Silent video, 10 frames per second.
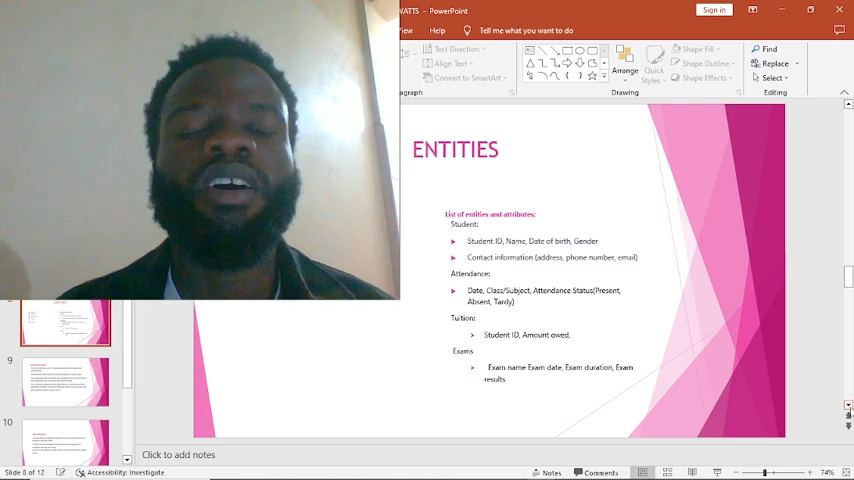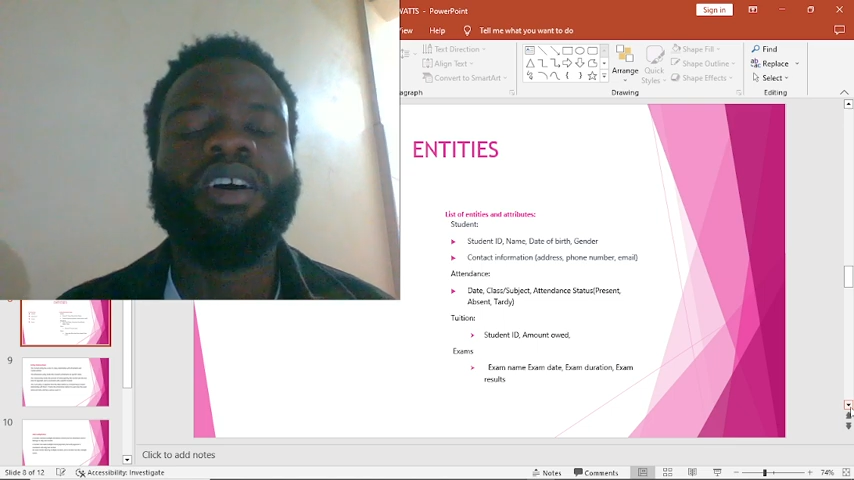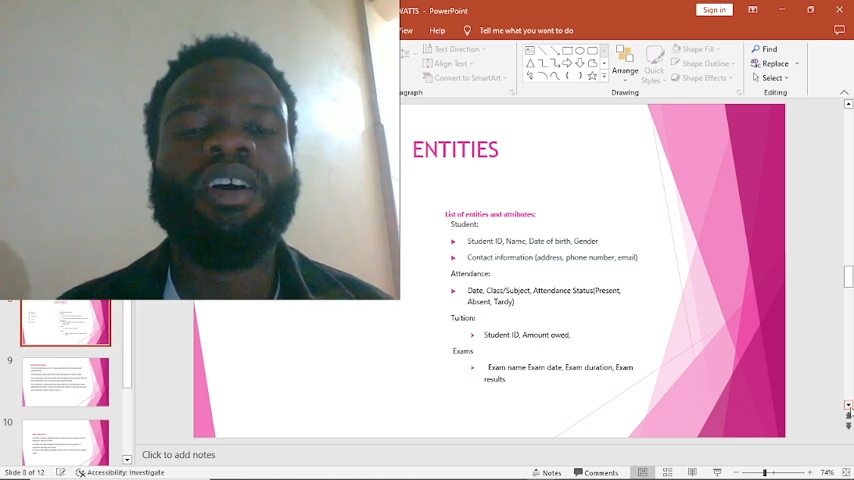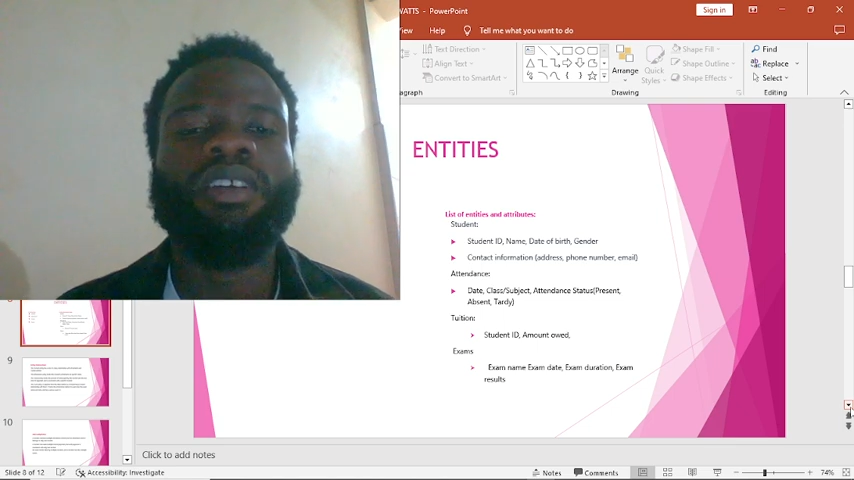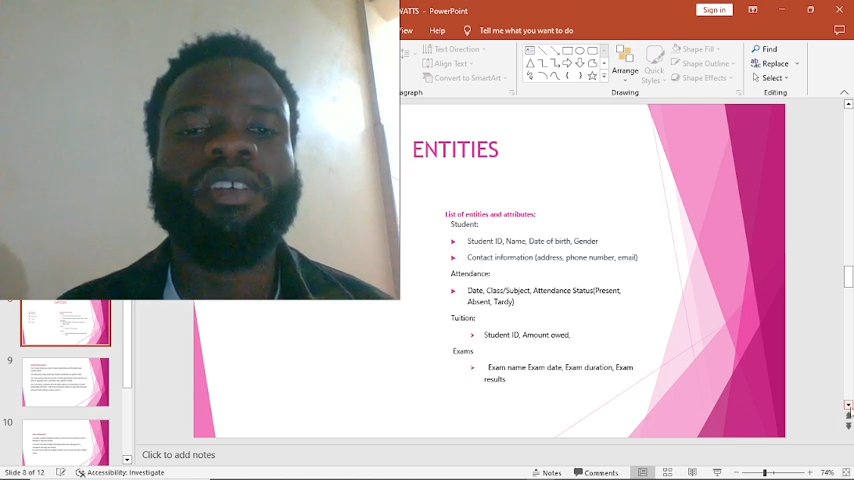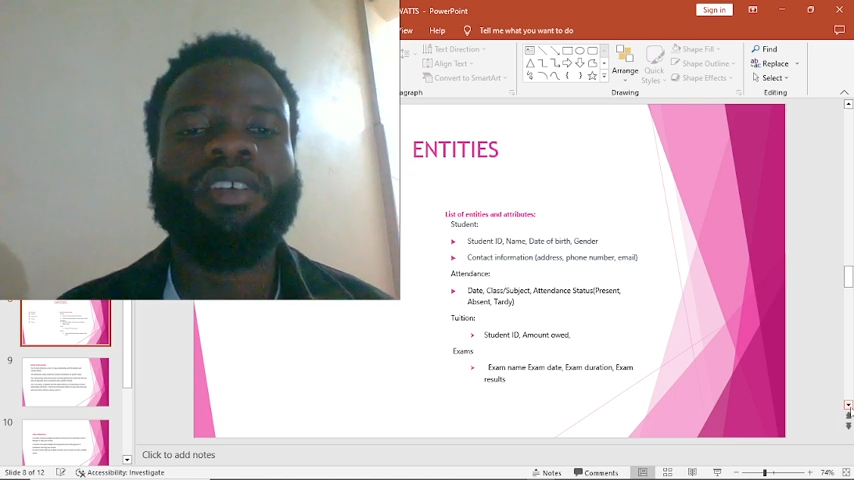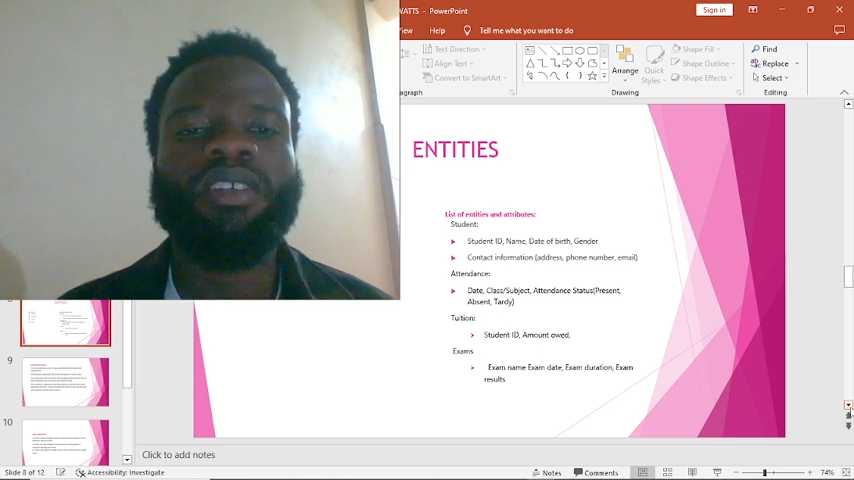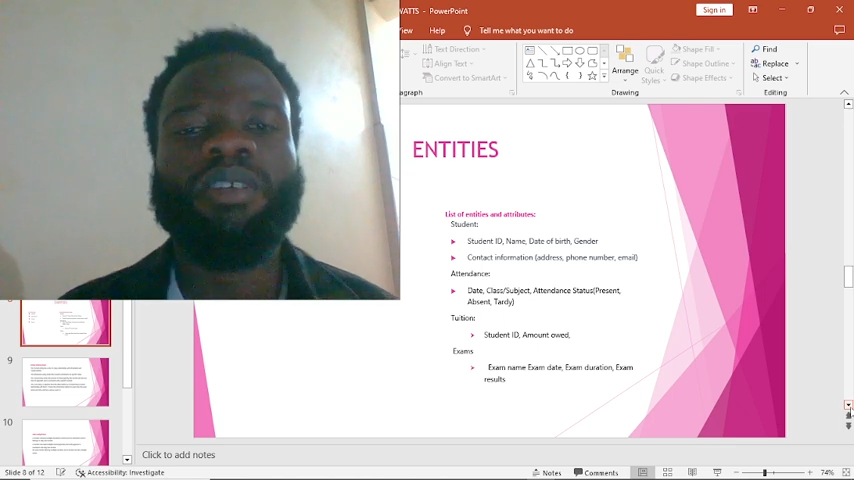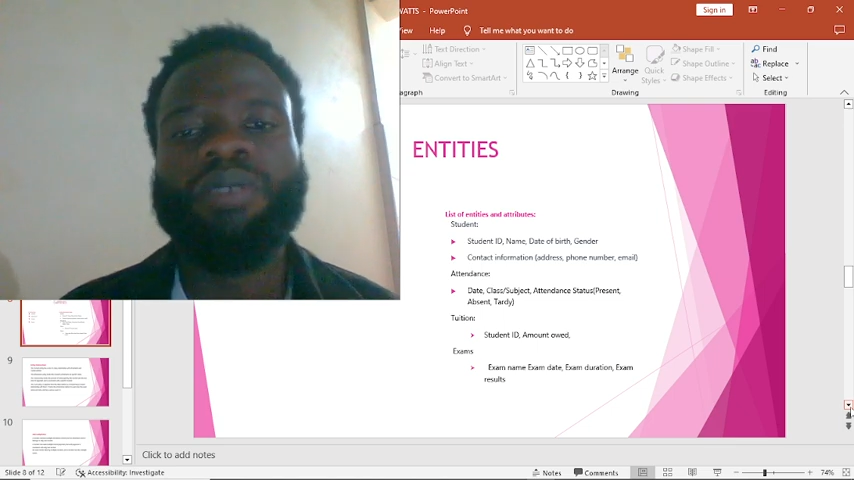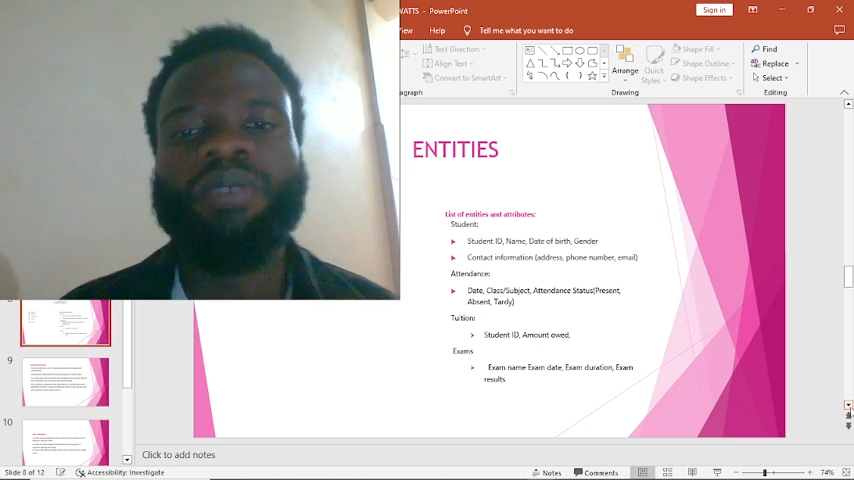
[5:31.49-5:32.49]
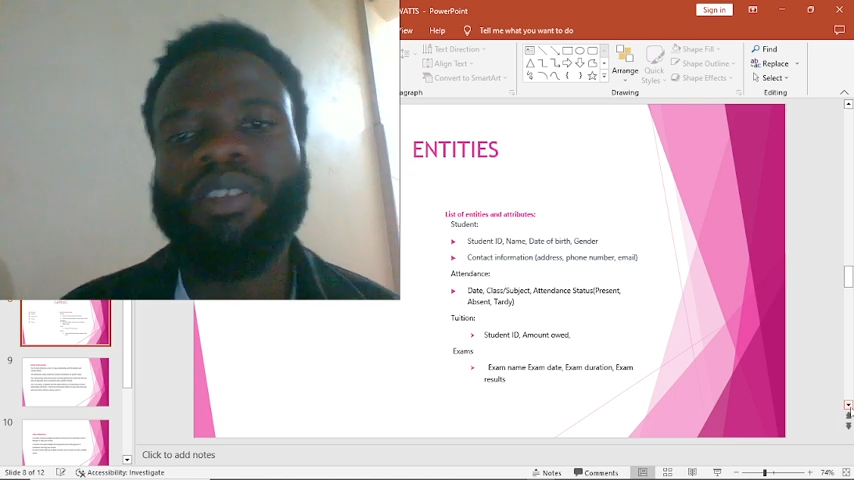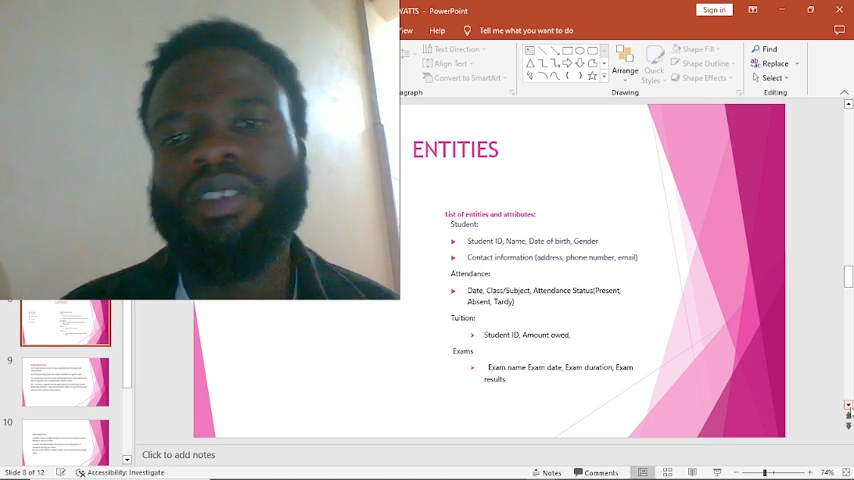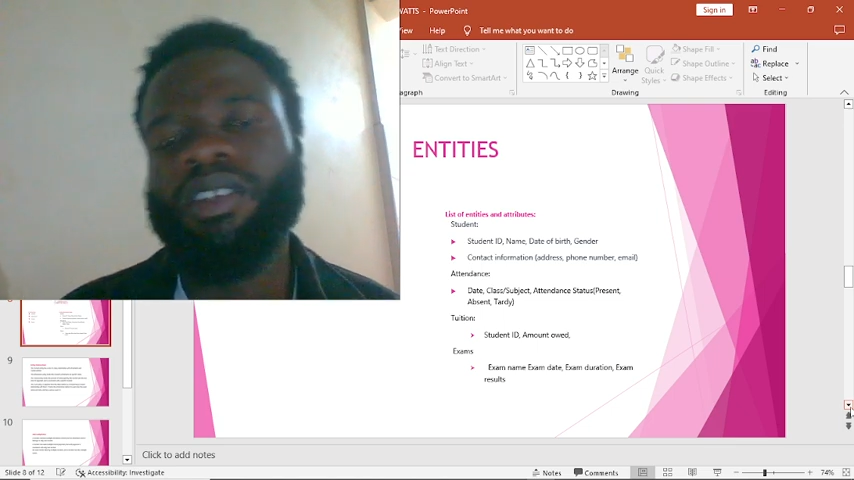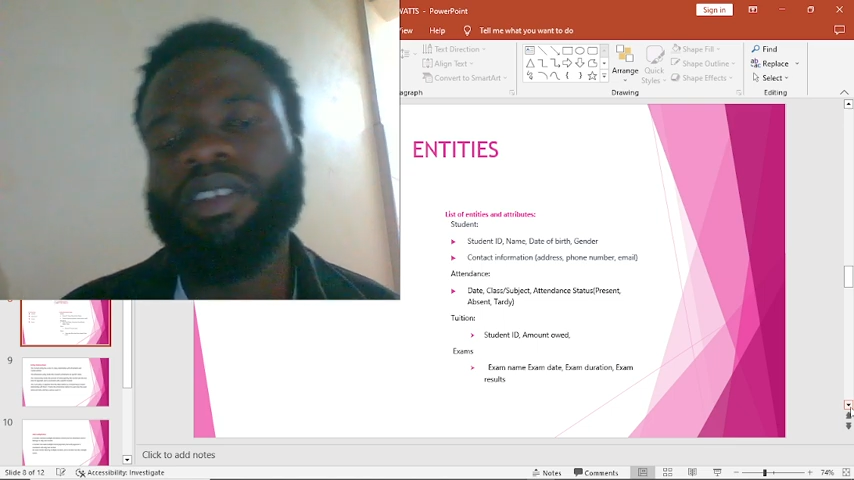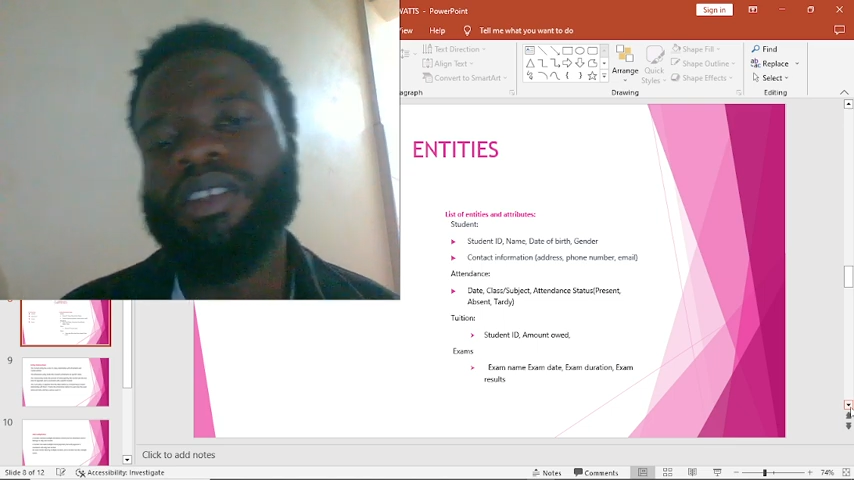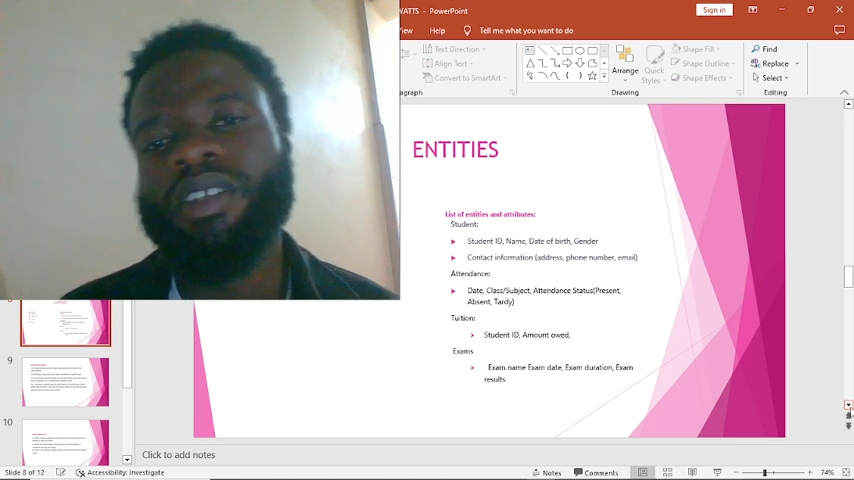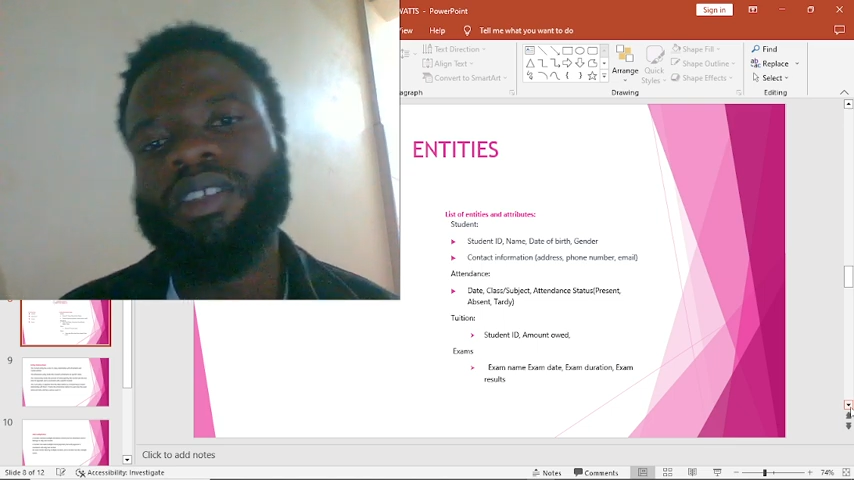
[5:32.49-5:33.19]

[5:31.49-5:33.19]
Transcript: and exams. That